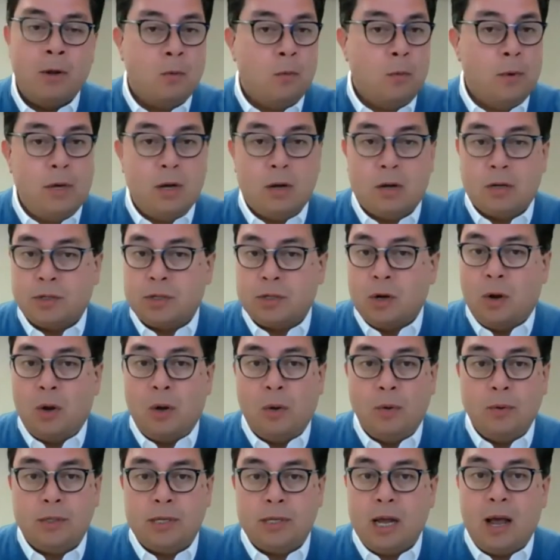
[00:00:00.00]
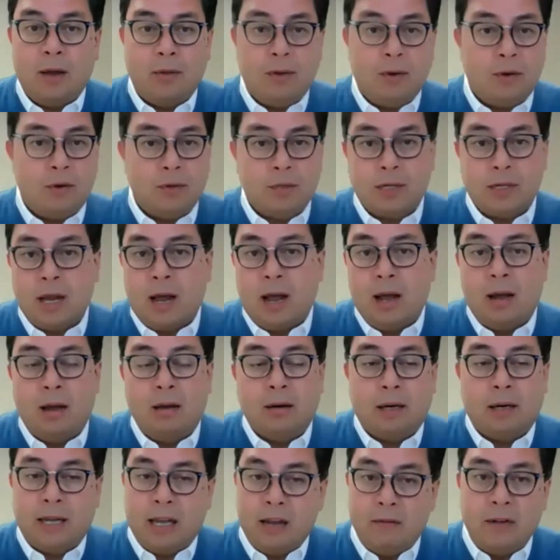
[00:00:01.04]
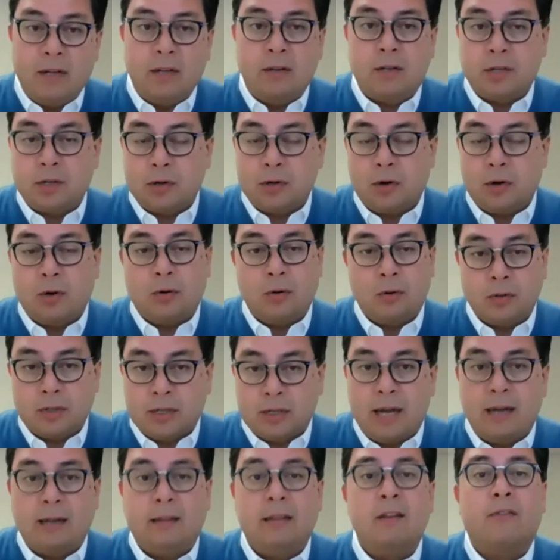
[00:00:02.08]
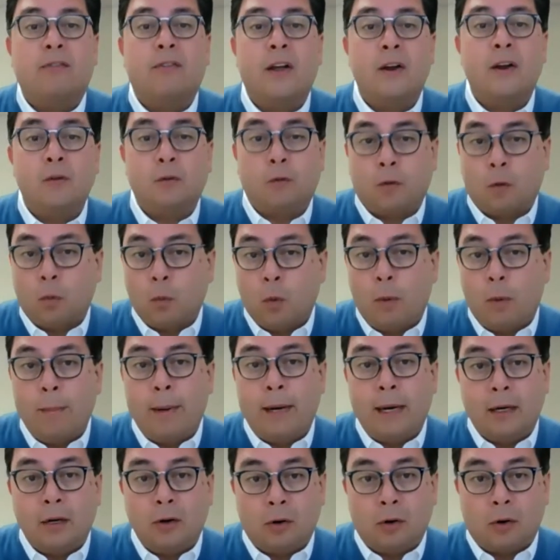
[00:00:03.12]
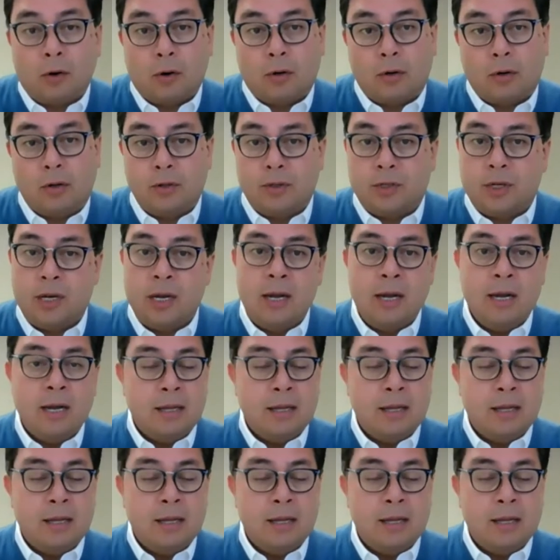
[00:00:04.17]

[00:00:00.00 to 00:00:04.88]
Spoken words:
We also host others, giving circles like the Fund for Women and Girls